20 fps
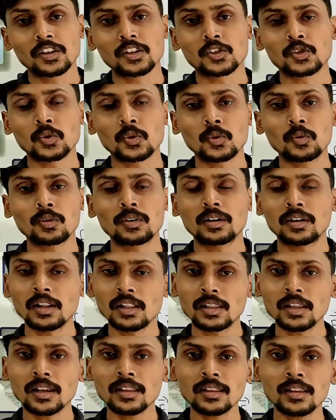So
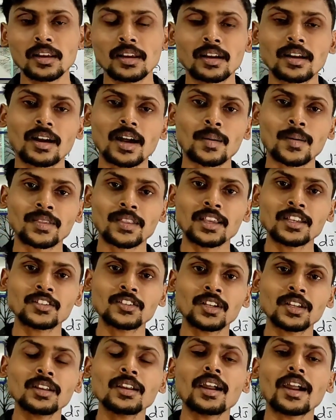till then, have a nice
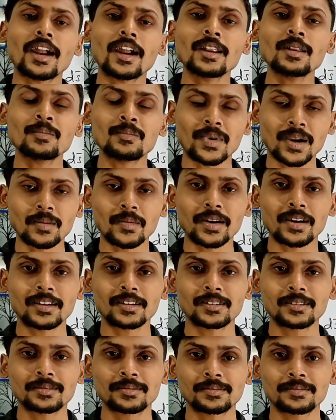day and bye bye.